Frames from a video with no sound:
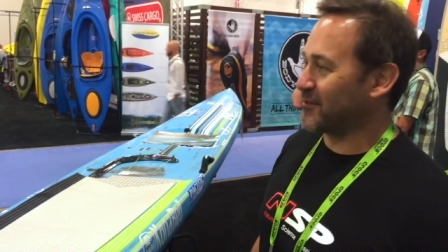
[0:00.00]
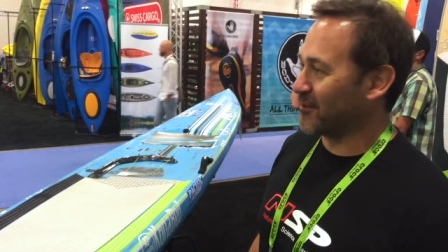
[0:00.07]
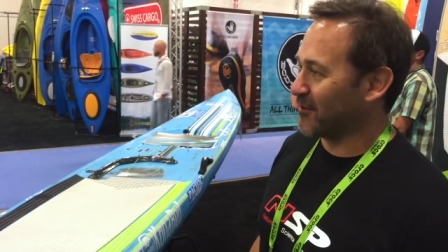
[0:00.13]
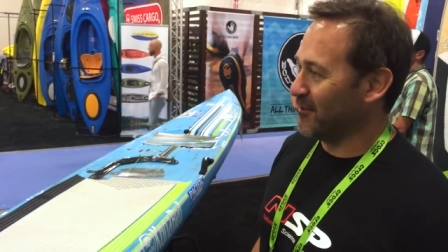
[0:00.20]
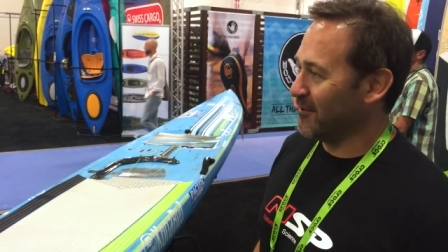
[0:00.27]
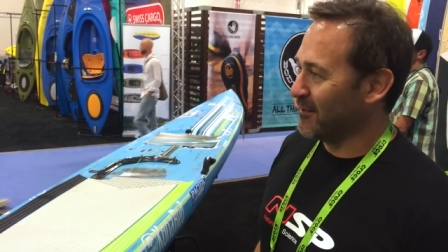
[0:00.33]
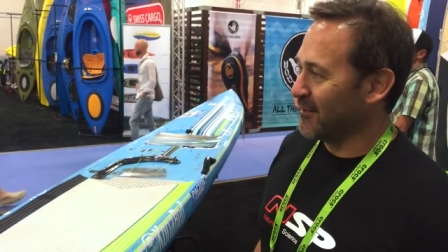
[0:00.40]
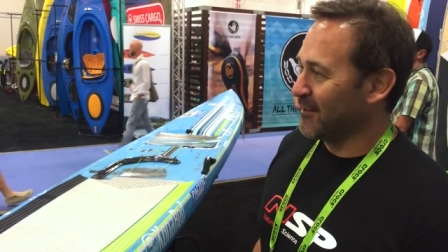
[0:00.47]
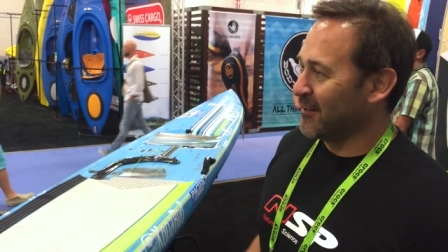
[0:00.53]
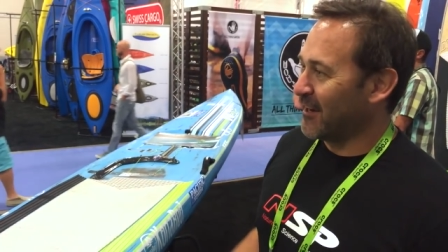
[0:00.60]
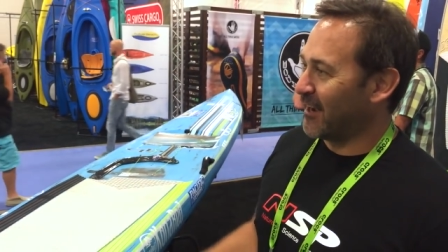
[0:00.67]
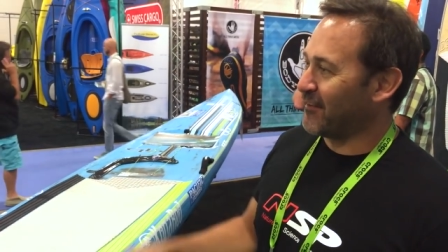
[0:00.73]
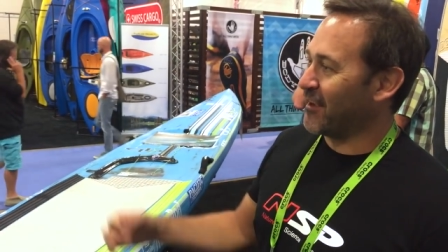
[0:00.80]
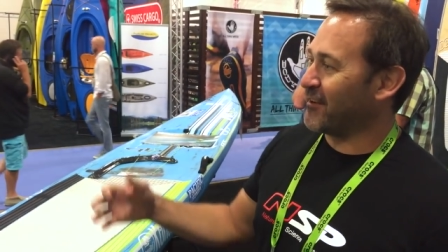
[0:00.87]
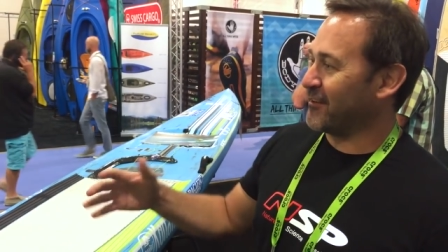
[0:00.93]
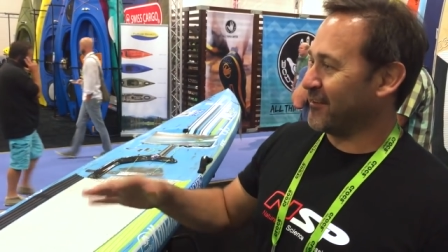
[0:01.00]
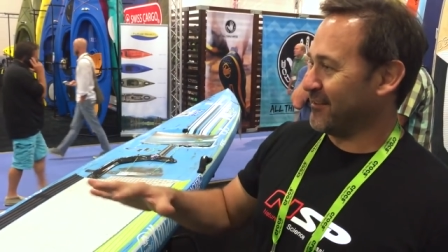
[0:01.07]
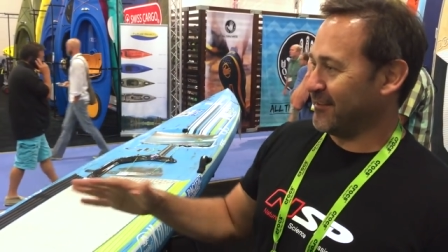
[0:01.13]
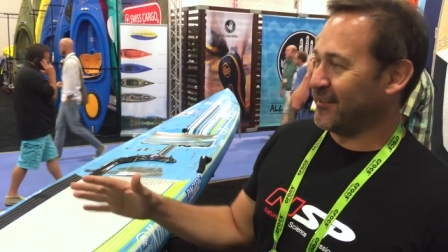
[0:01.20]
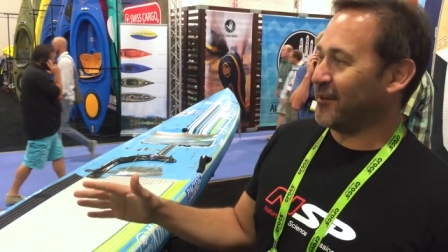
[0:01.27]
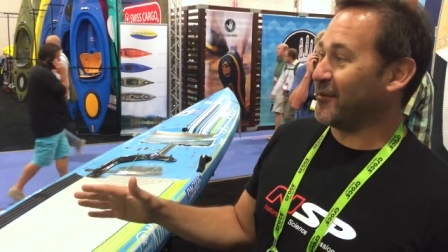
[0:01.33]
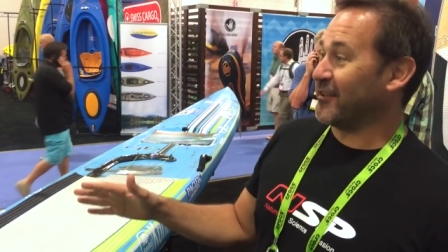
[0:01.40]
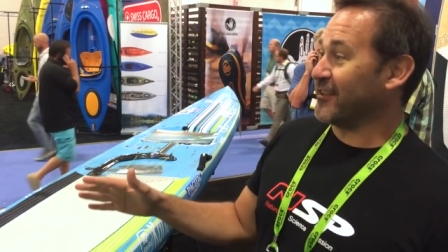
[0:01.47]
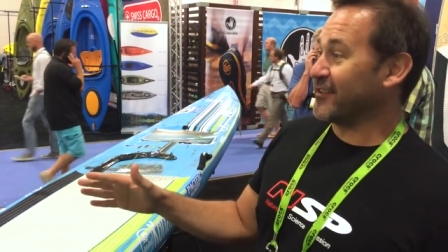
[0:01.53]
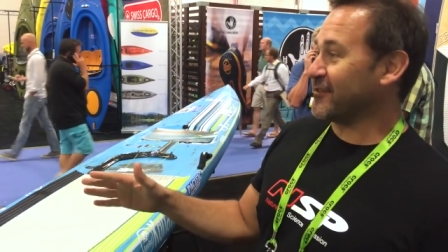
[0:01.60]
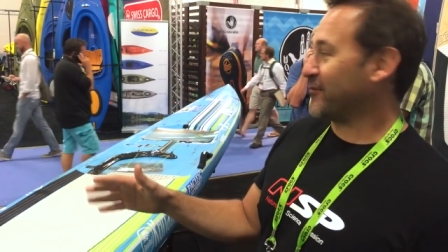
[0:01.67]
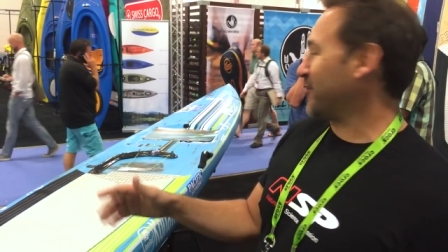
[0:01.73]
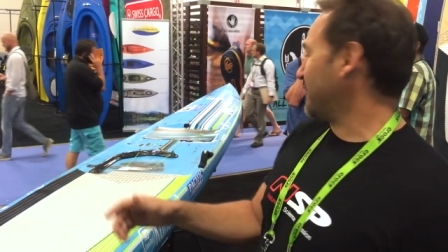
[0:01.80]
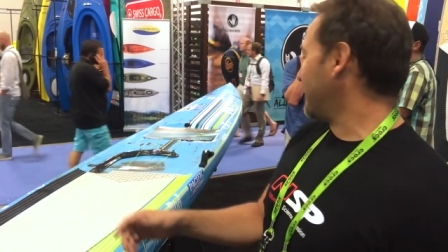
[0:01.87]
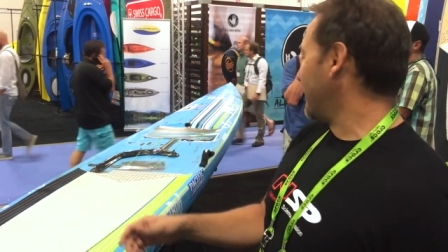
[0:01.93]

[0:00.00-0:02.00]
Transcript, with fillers: you know. And then, you know, at the end of the